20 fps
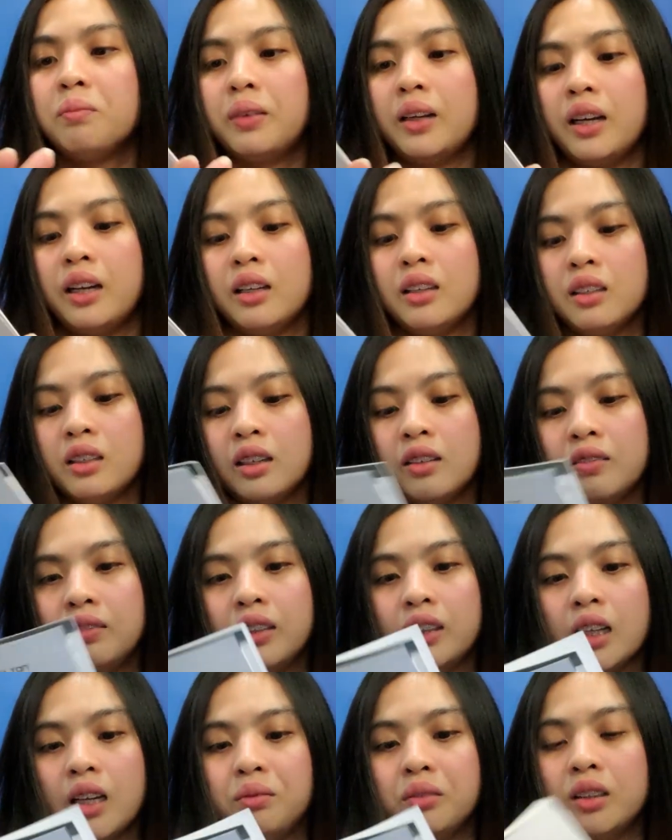syempre,
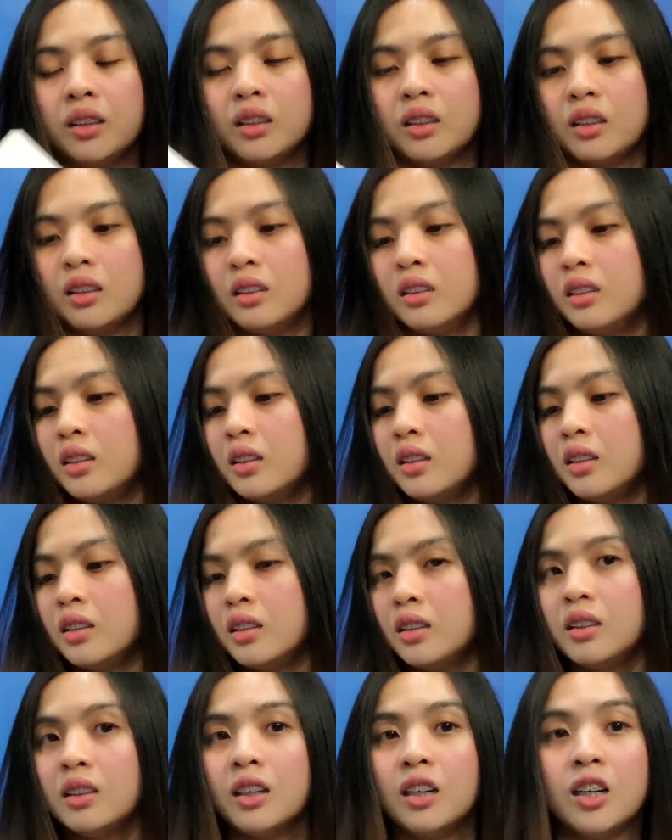every time na
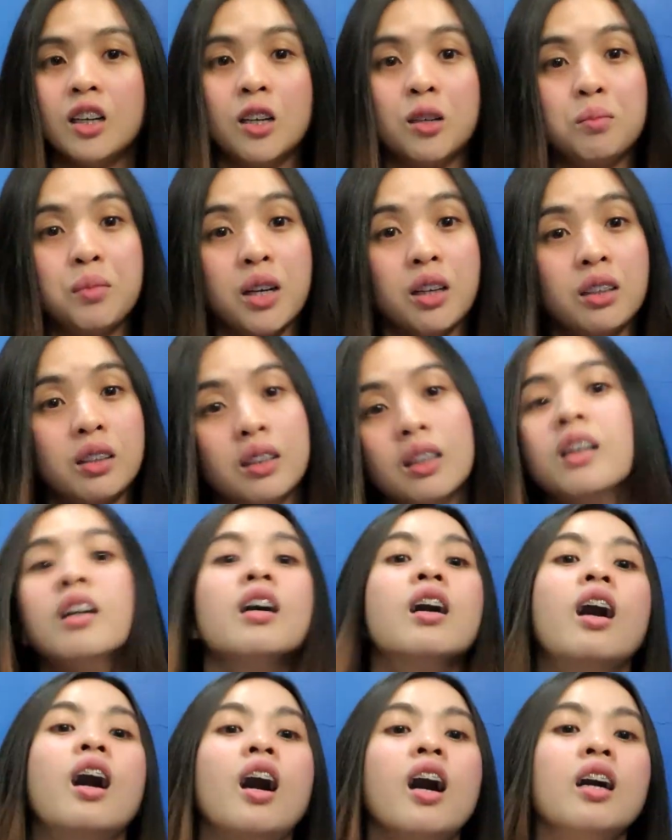
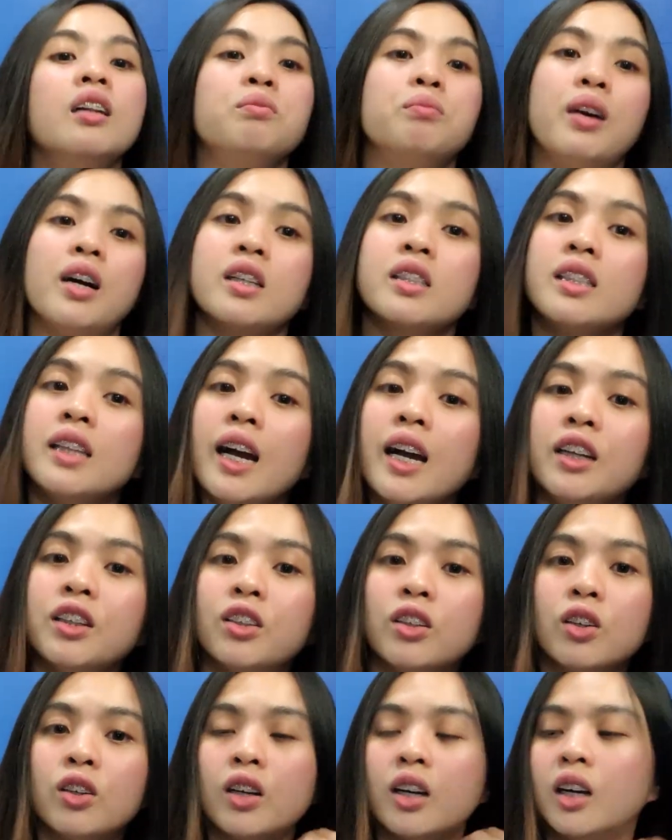mag-unbox
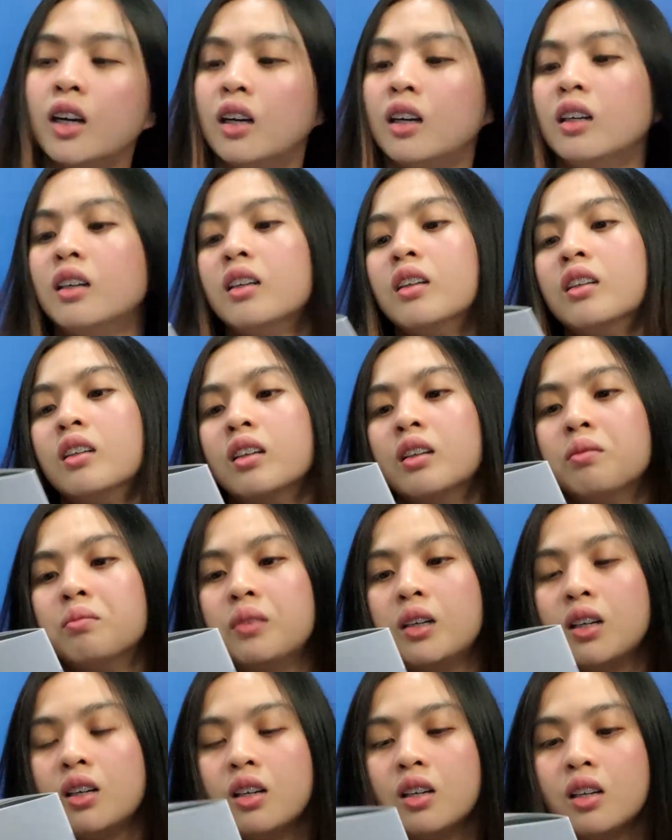tayo or
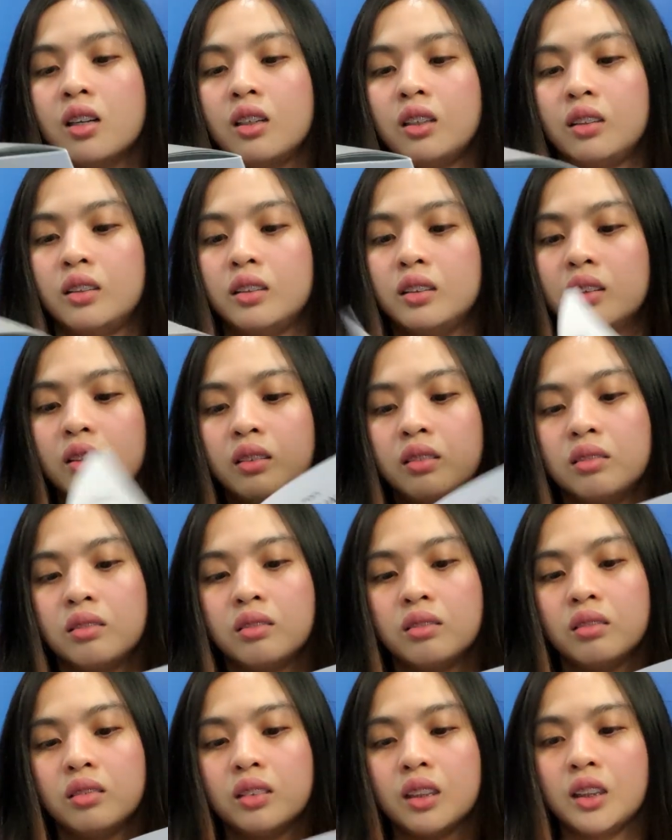
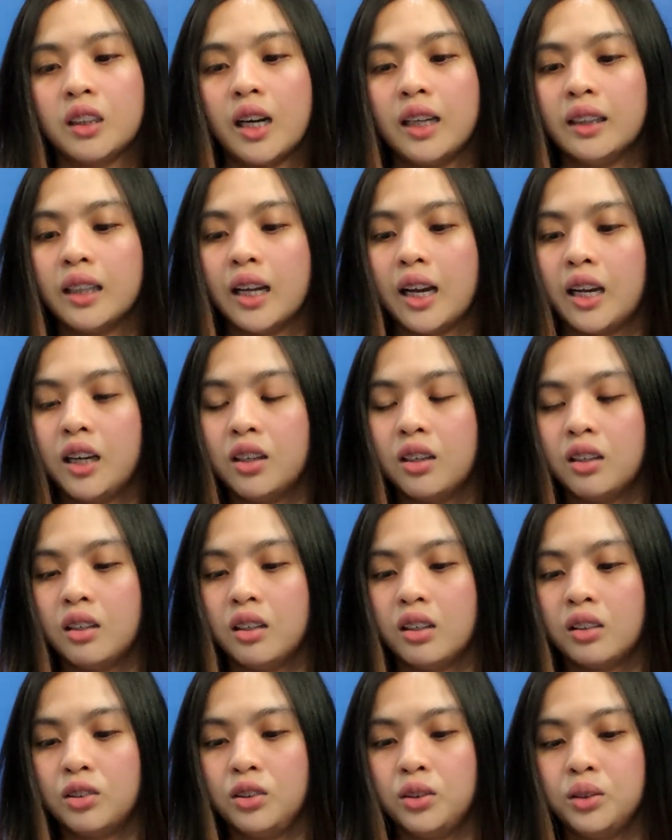mag-try
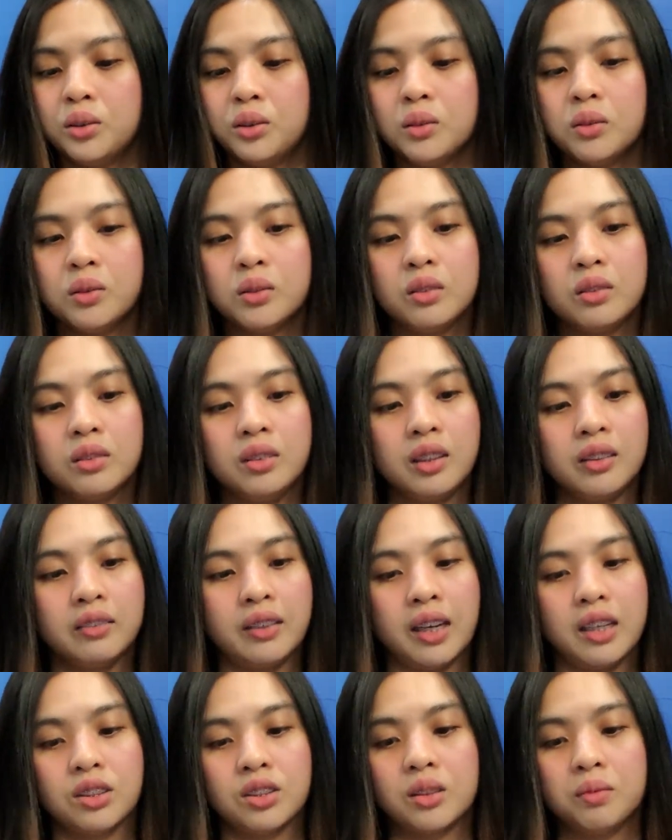tayo ng new
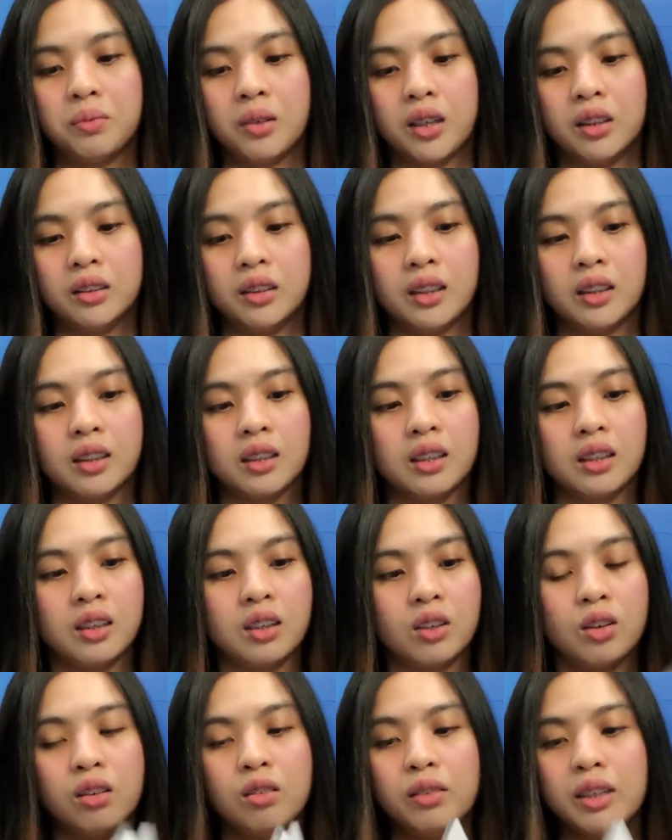device or product,
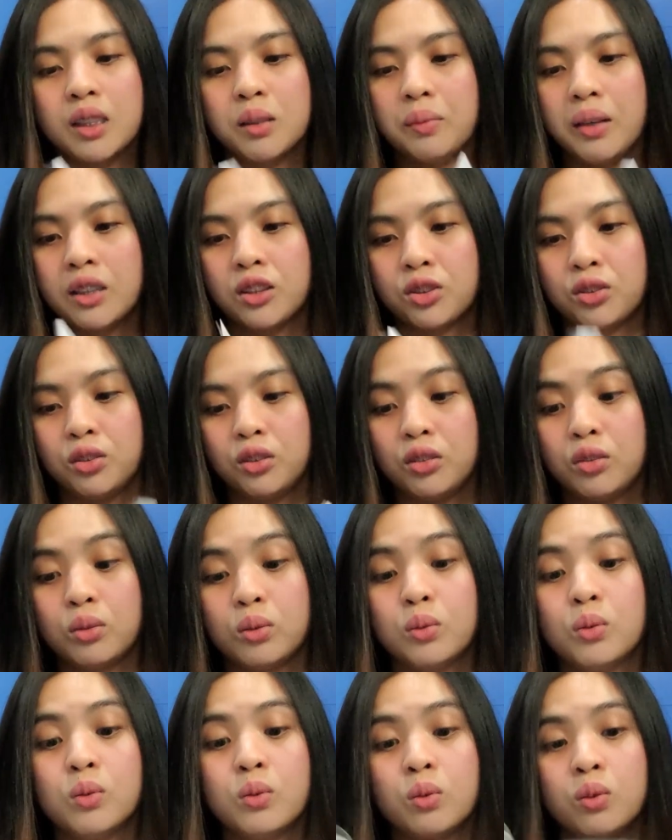always make sure
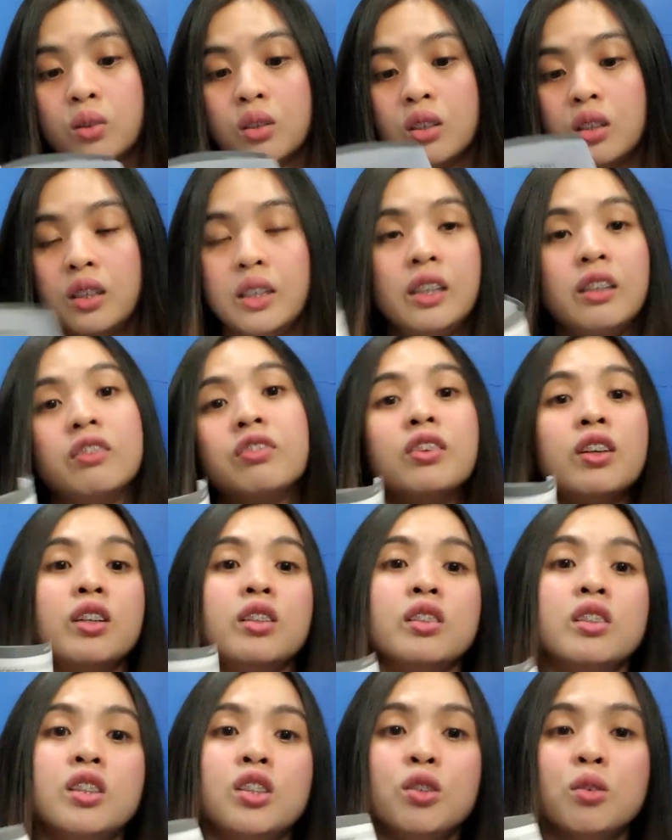to read
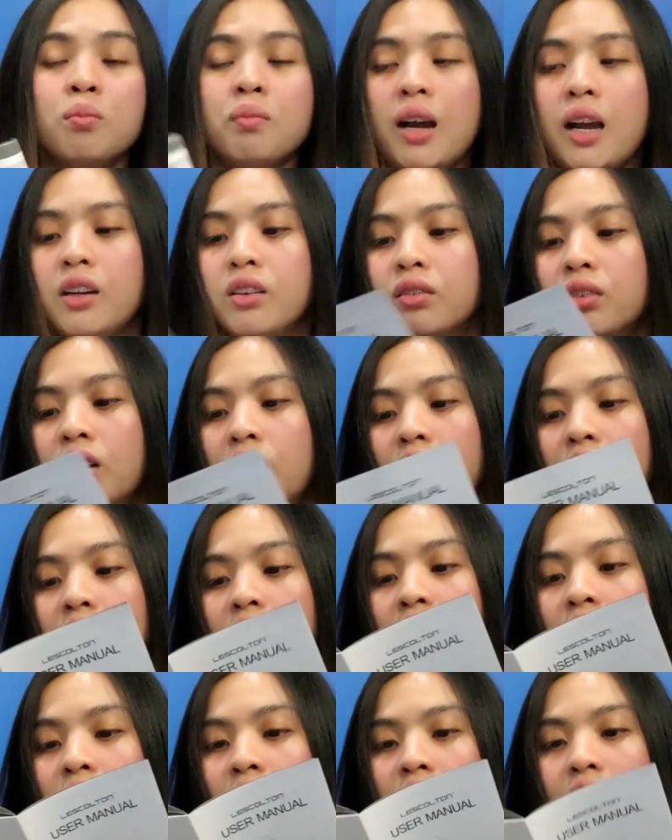first yung
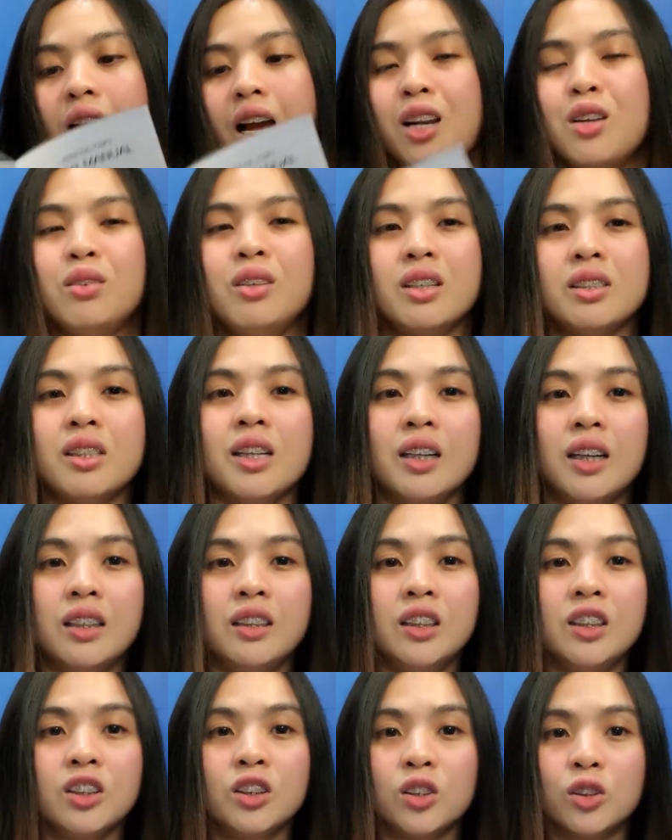manual. Lalo na sa
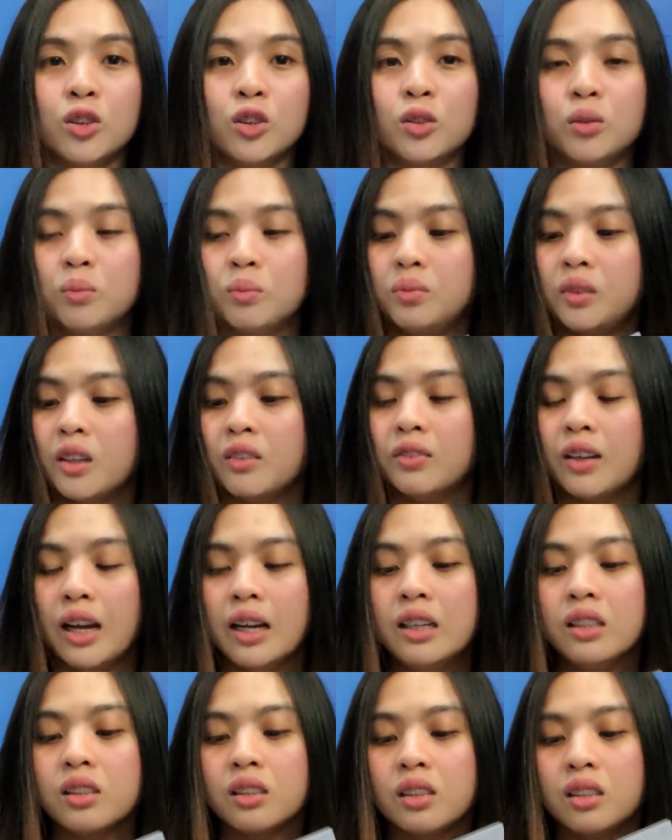ganitong
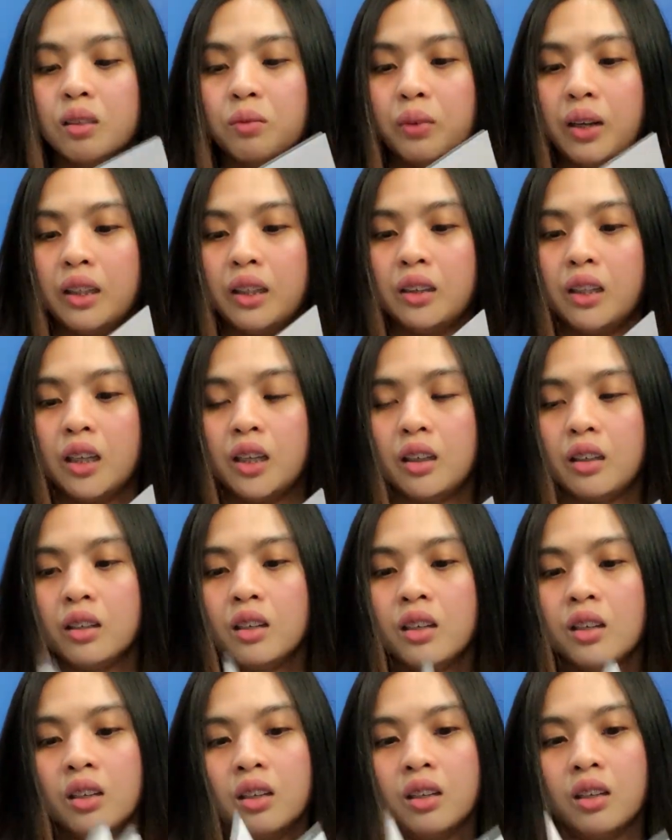device na
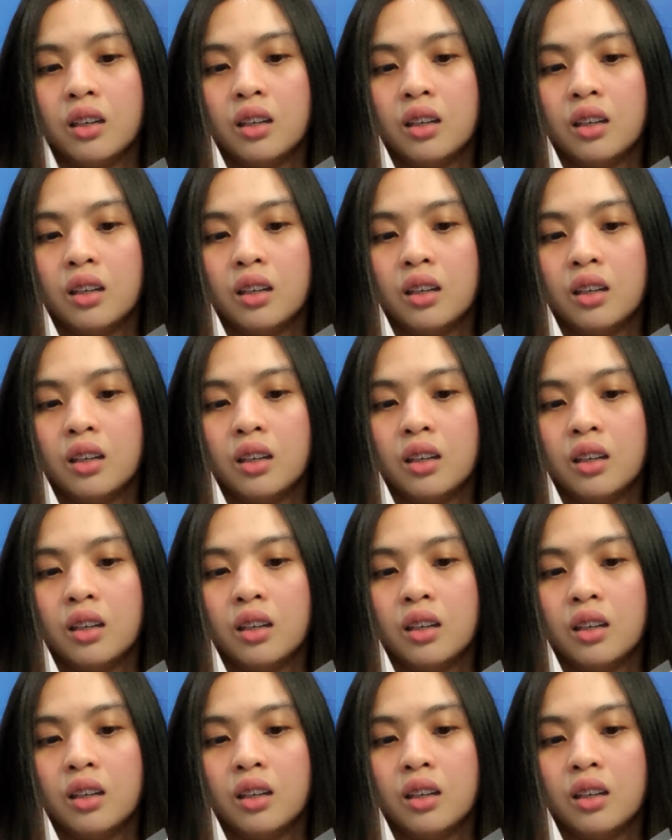pwedeng,